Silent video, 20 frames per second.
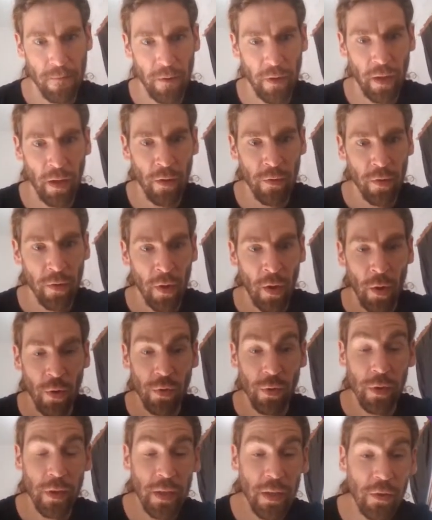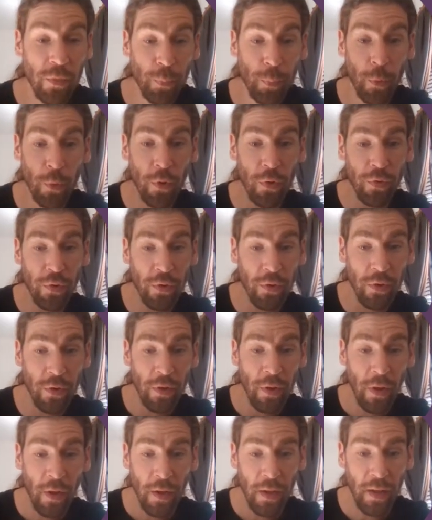Yes? So each
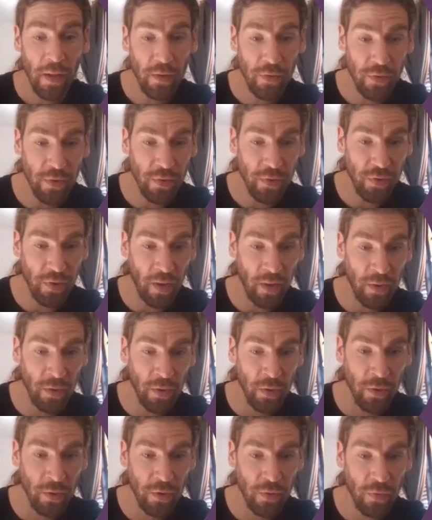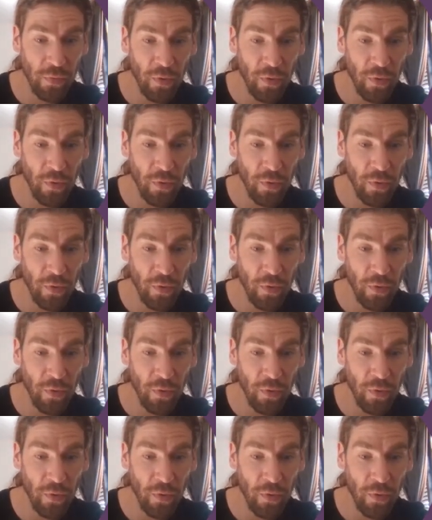person is descendant